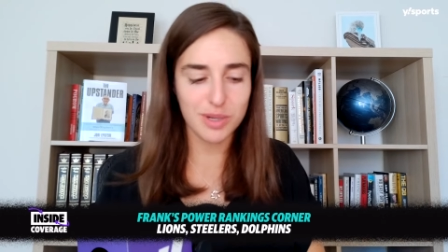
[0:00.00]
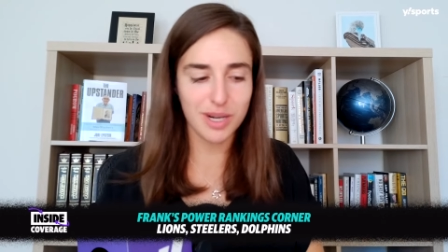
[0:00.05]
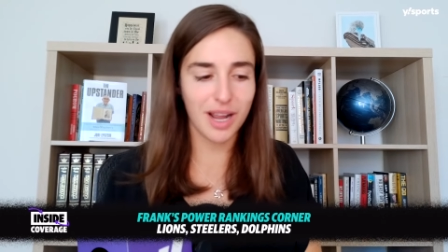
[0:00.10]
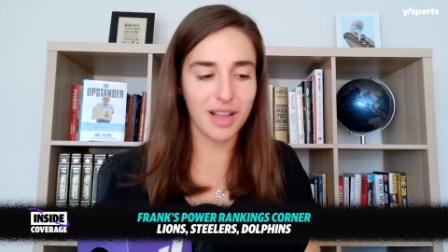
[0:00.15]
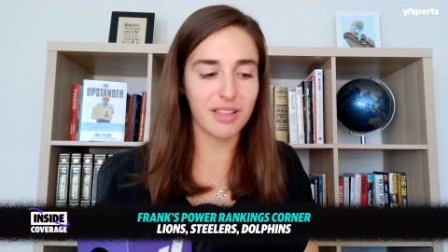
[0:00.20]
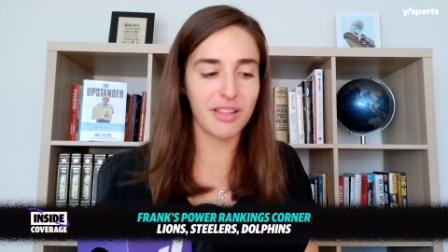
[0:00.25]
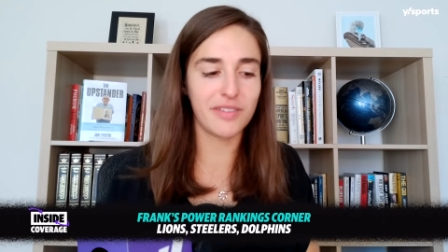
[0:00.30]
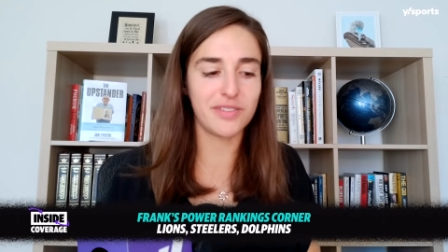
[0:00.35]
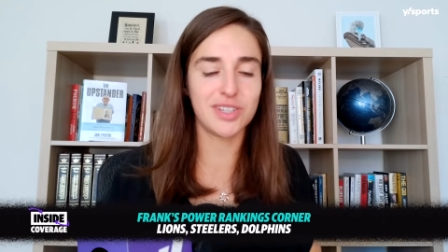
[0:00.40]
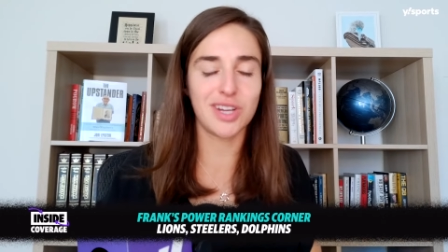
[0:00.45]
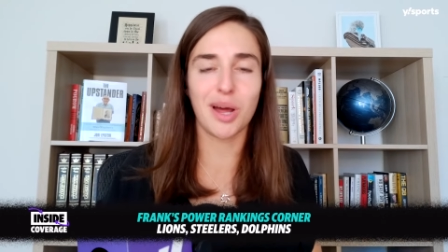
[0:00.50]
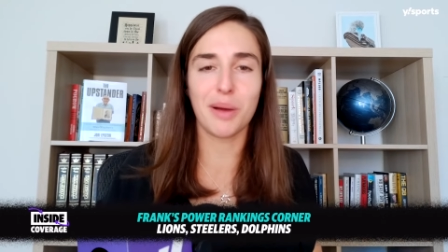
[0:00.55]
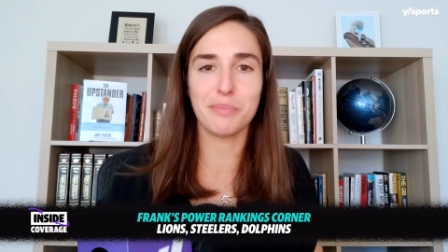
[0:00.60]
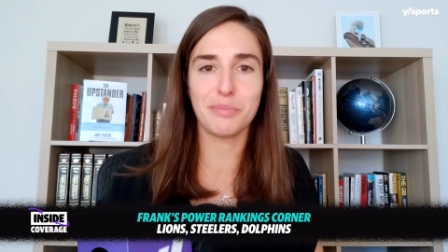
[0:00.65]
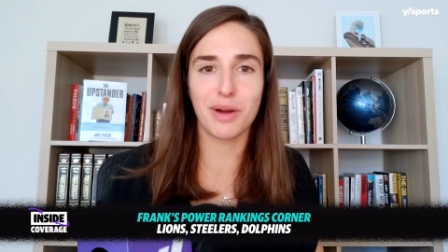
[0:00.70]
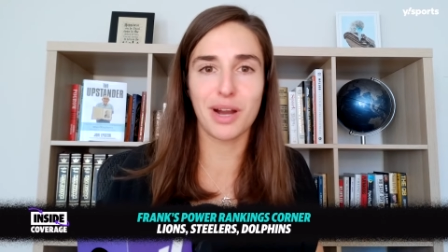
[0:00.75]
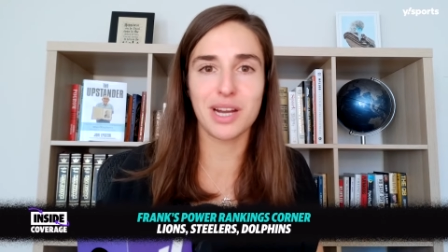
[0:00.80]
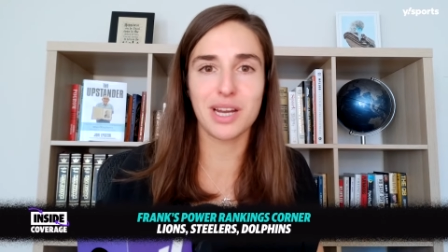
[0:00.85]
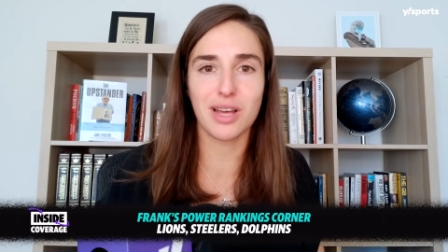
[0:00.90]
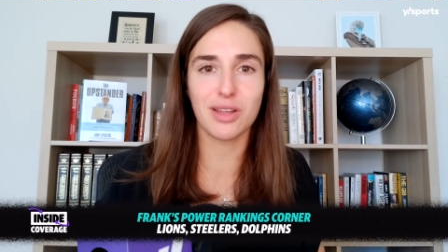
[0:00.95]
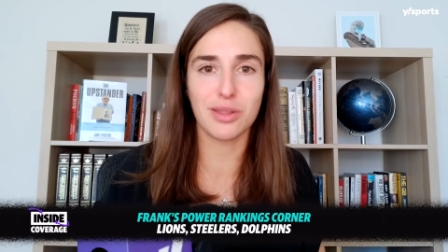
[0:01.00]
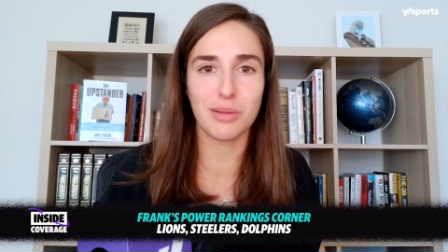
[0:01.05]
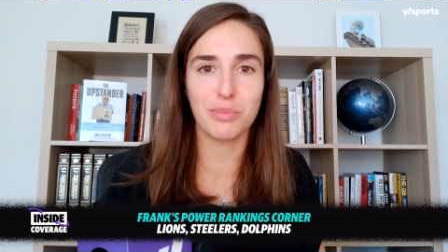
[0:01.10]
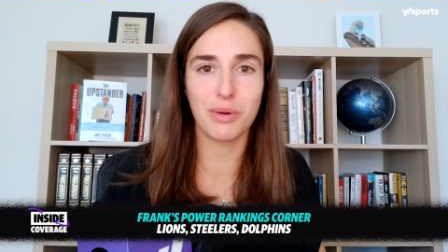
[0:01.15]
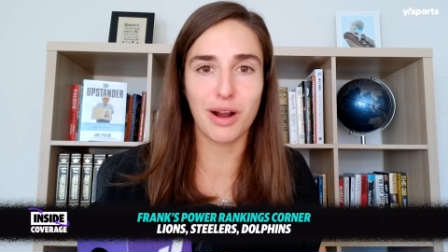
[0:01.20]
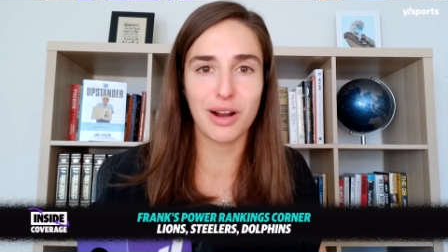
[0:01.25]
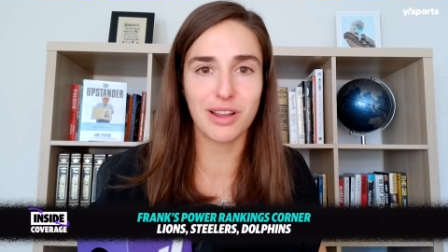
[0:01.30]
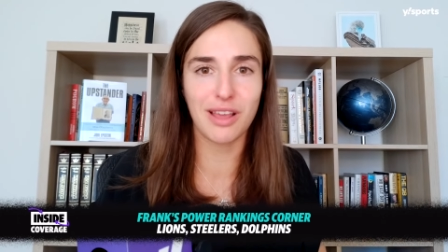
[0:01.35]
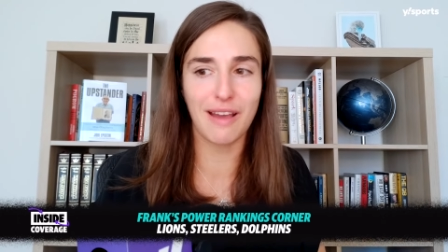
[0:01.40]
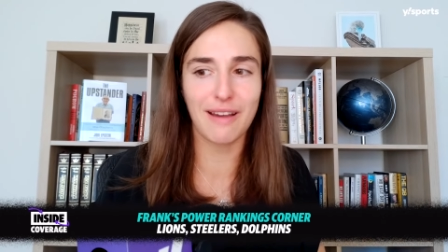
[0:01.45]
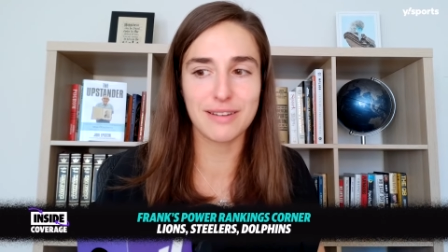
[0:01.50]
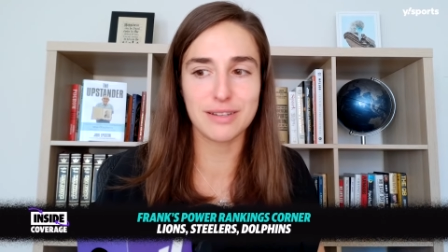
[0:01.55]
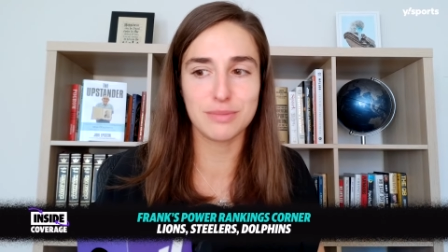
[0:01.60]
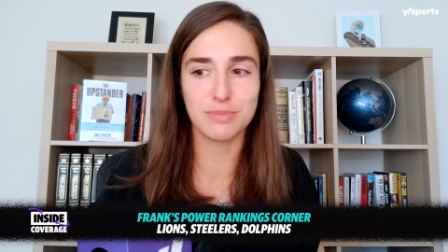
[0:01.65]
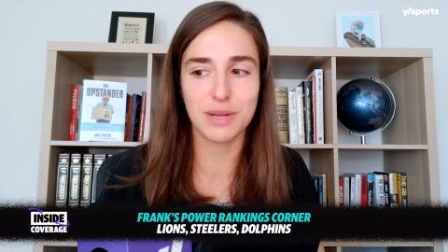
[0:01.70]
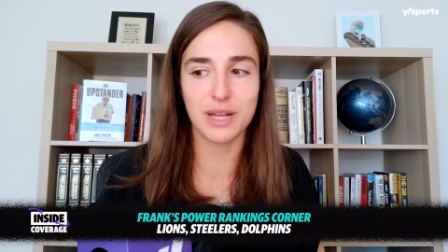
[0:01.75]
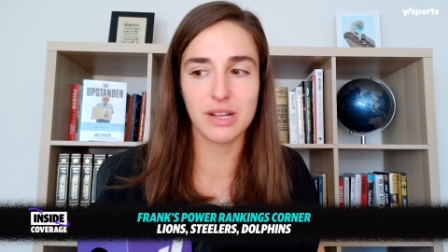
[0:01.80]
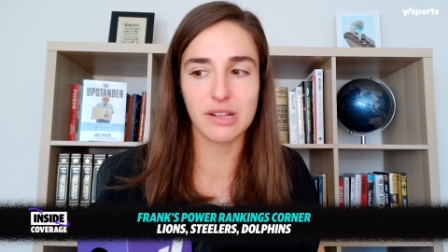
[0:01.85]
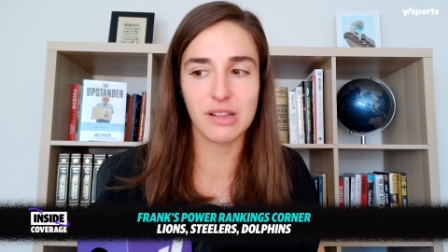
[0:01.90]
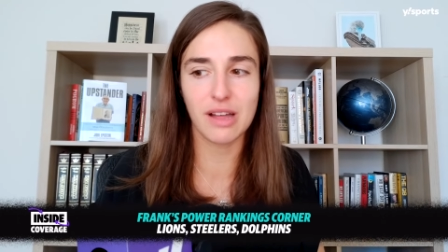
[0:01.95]
And I love Tom Brady on the broadcast
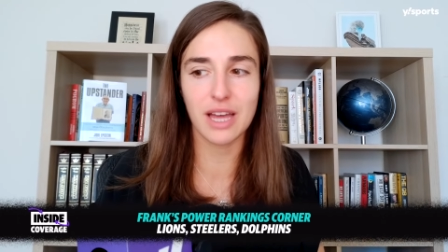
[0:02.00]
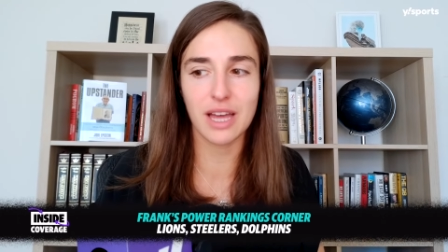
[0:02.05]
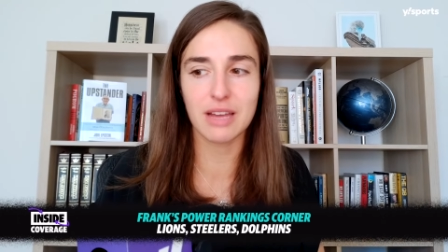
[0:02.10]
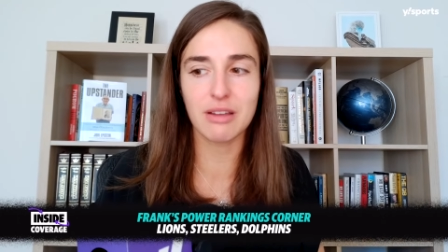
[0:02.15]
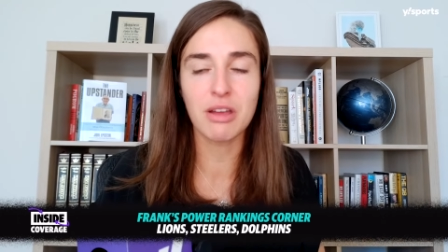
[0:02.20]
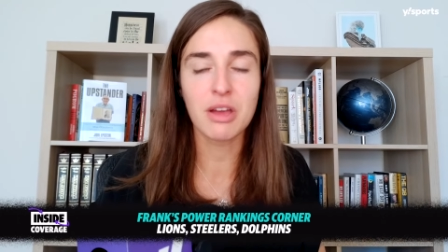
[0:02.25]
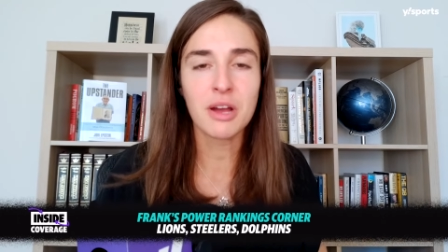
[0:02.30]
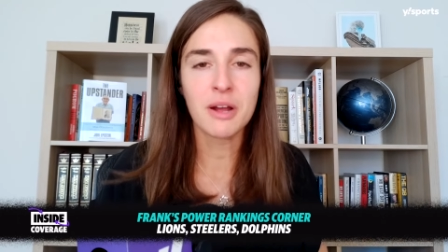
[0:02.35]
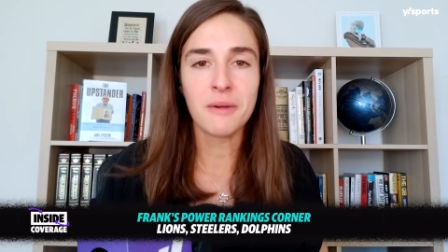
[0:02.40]
being like,